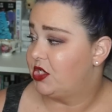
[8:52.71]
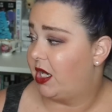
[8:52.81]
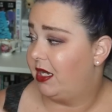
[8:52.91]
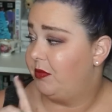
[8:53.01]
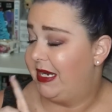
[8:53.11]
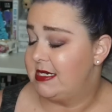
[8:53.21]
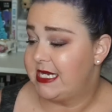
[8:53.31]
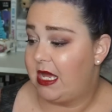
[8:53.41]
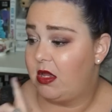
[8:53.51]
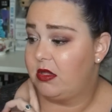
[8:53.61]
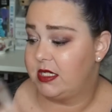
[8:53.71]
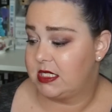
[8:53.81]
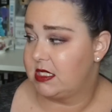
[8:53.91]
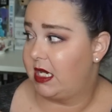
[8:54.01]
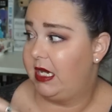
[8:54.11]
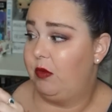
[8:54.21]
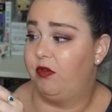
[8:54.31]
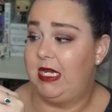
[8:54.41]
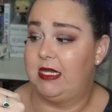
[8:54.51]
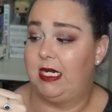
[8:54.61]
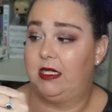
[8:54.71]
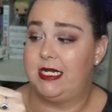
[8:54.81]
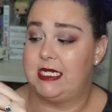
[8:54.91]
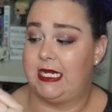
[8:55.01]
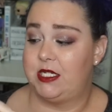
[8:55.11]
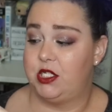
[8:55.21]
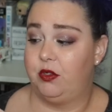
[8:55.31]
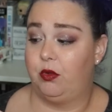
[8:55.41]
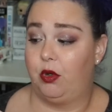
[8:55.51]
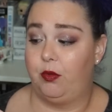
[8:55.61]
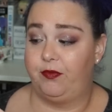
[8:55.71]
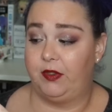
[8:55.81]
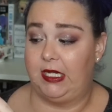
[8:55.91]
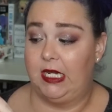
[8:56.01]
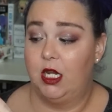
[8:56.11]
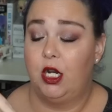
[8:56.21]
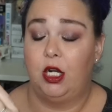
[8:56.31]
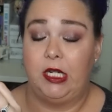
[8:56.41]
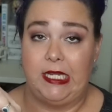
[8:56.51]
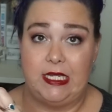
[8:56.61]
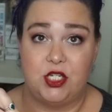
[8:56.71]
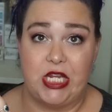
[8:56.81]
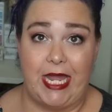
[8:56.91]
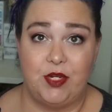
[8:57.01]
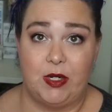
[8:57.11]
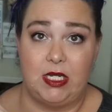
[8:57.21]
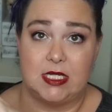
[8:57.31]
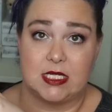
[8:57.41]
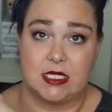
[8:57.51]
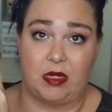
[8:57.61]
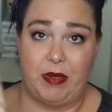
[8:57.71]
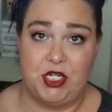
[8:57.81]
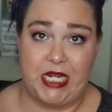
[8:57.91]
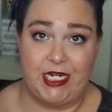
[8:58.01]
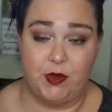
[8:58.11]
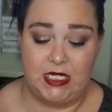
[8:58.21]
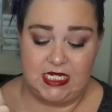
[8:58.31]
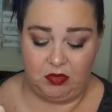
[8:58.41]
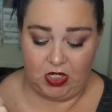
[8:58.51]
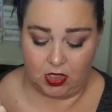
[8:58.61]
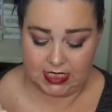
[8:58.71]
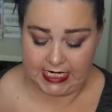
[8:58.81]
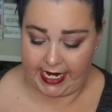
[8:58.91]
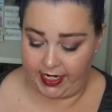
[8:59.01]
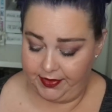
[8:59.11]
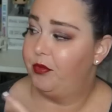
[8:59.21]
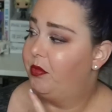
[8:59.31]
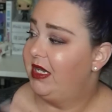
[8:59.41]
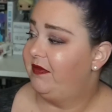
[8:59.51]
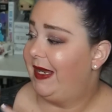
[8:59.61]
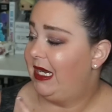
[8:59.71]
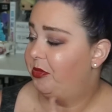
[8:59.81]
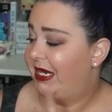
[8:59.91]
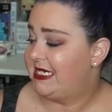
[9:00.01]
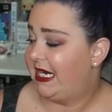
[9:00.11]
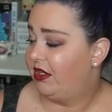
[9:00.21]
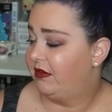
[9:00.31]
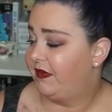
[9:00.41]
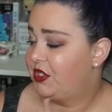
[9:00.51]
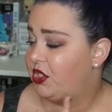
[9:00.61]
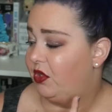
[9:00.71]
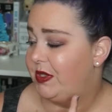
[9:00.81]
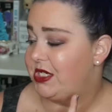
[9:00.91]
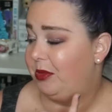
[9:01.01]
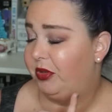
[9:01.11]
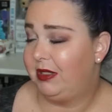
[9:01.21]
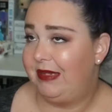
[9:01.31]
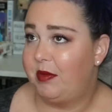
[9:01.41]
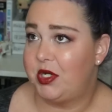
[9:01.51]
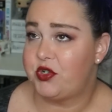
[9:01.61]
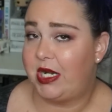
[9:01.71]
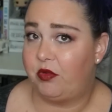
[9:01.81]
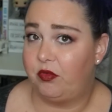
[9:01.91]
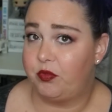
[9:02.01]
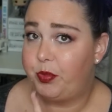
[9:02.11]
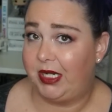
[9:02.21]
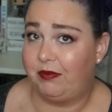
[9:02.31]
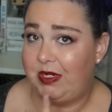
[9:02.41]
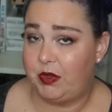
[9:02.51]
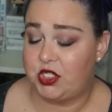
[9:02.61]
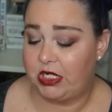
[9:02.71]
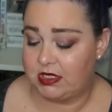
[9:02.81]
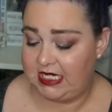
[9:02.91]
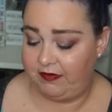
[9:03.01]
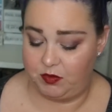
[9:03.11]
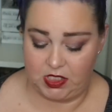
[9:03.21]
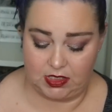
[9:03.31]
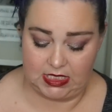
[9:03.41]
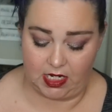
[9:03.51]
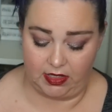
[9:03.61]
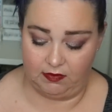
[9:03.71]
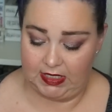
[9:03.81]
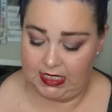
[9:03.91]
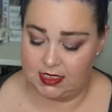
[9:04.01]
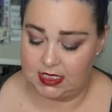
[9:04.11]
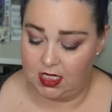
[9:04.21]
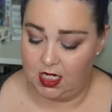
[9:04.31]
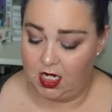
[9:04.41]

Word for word: John Mandel. This is a read that I'd like to get to, hopefully, in January. This is like my January TBR stack. Mud Vein by Tarryn Fisher, which I believe I'm going to try to buddy read with Chelsea from Chelsea Darling Reads.